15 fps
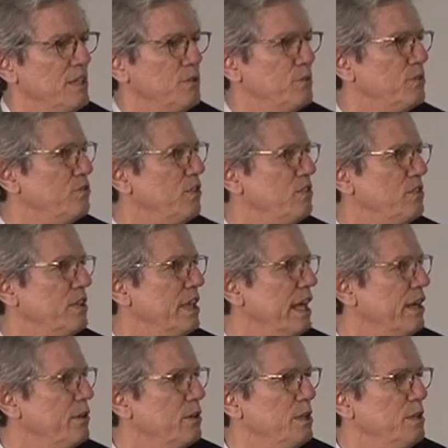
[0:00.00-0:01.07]
It was just an
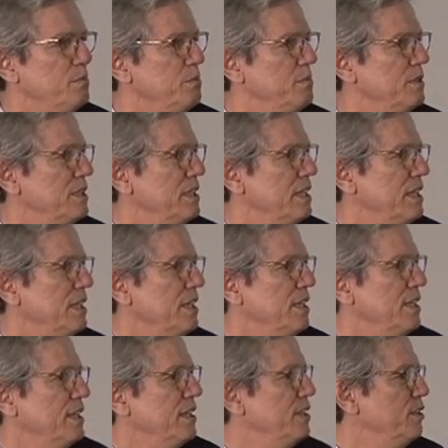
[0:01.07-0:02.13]
acronym
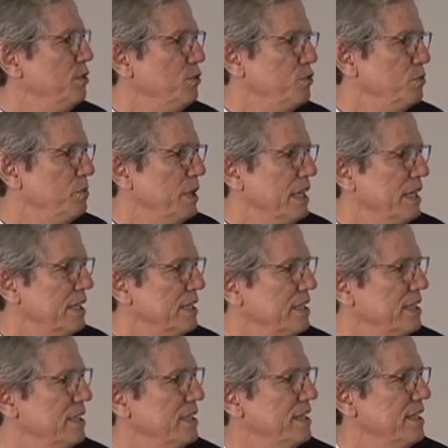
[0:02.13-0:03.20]
used by,
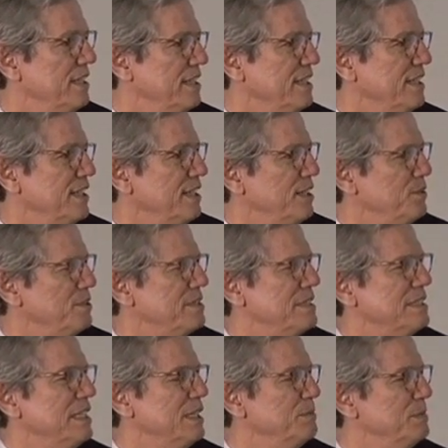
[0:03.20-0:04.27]
what's
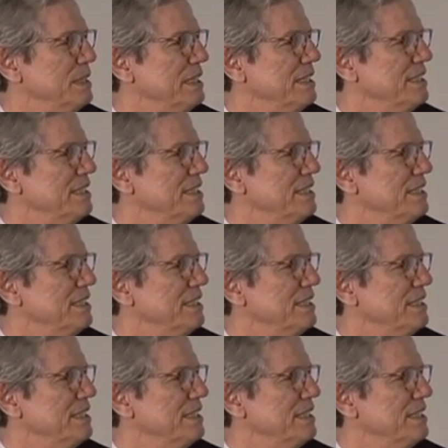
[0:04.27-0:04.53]
his name?